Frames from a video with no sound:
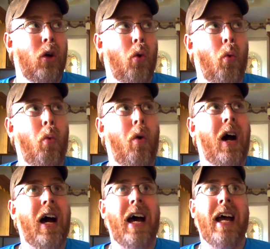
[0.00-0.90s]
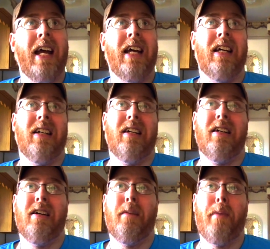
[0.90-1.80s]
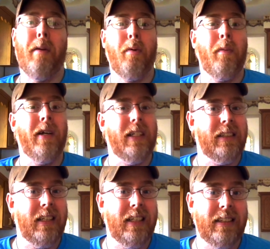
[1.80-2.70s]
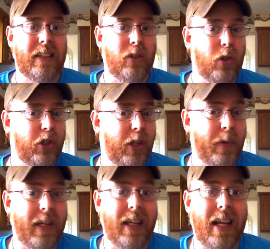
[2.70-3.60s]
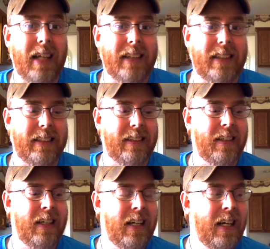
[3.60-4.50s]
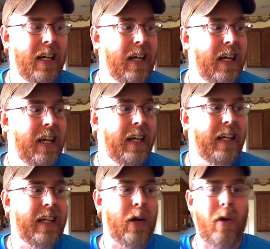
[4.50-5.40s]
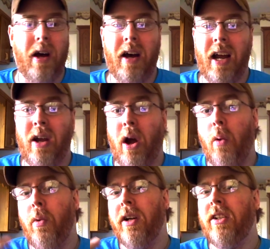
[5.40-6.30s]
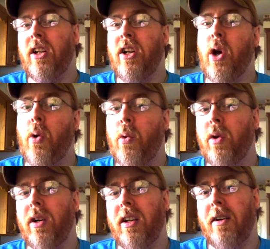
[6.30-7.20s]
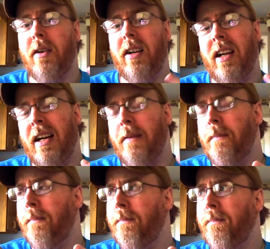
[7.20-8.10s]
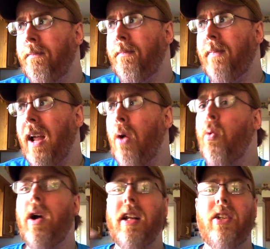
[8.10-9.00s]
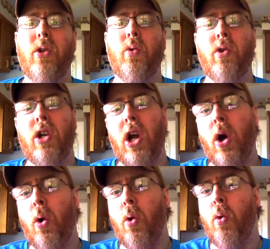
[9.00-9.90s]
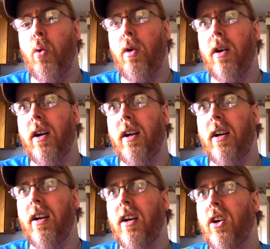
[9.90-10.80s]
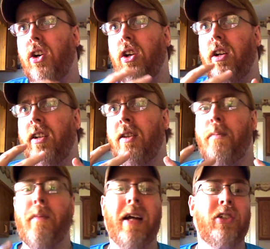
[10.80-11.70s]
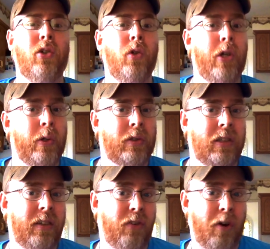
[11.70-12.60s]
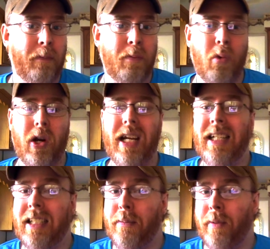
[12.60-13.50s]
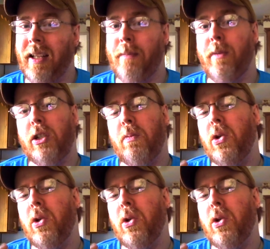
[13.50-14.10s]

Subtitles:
Why peppermint is associated with lust. I wanted to know. I wanted to know the magical uses of herbs more intimately, much